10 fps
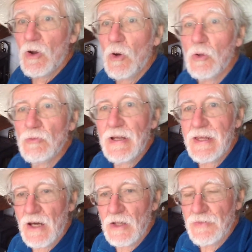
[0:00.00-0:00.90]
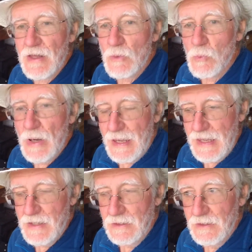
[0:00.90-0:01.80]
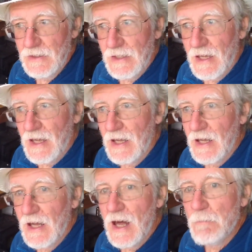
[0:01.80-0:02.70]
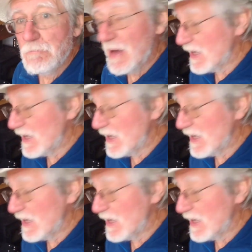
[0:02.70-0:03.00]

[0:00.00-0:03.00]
are already on their way. And